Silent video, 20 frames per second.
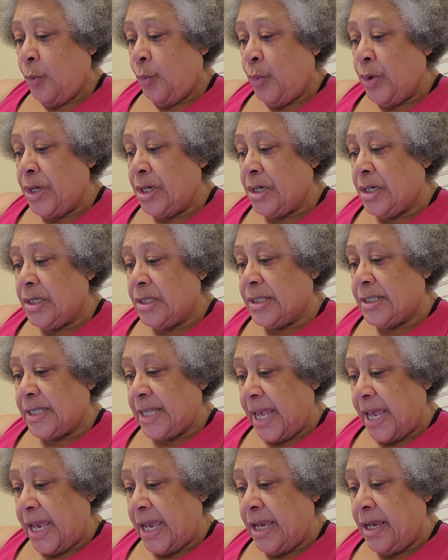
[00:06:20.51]
We could
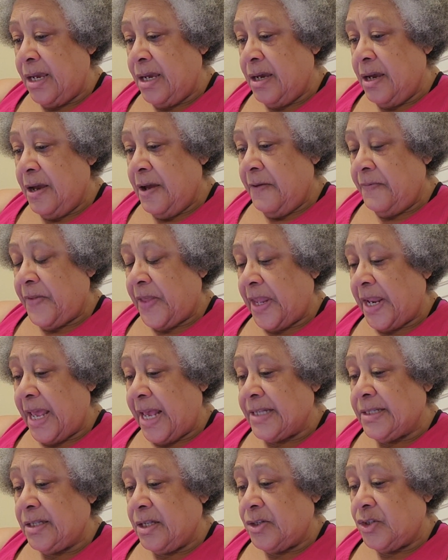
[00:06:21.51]
say that
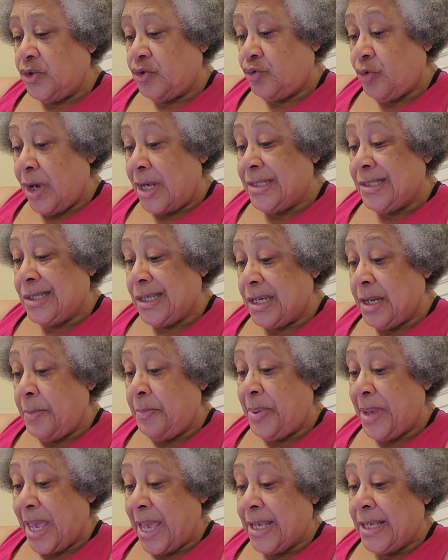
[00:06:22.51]
Asa's trust in a
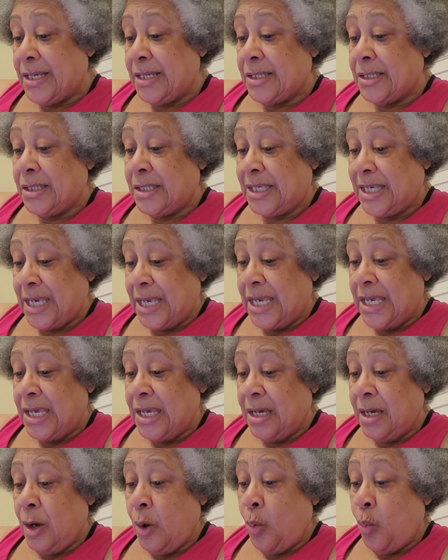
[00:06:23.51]
pagan
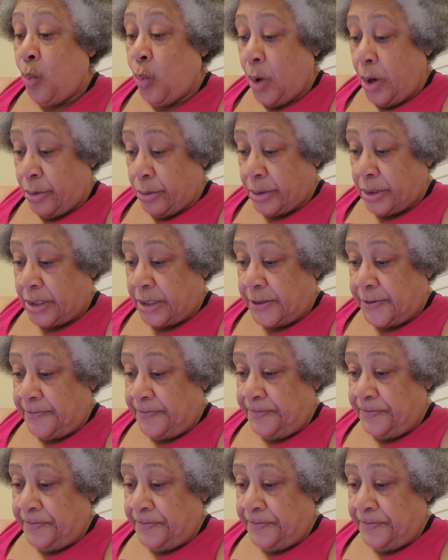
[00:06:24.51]
king worked.